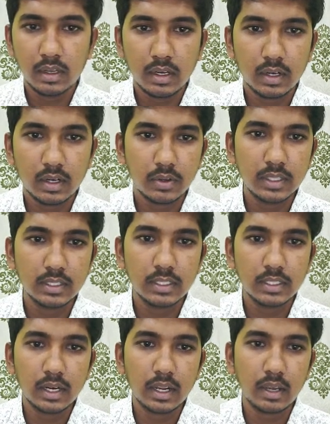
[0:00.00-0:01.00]
and you can see
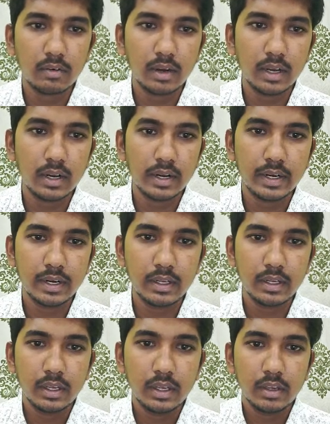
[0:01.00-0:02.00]
here I have highlighted
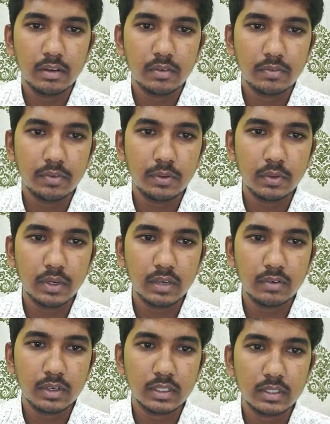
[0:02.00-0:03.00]
few
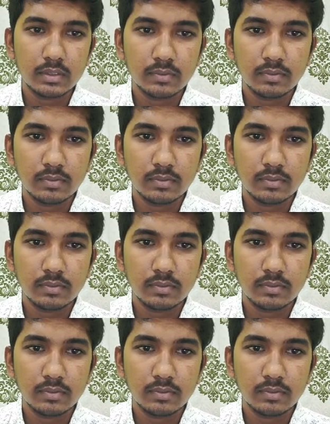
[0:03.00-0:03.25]
keywords,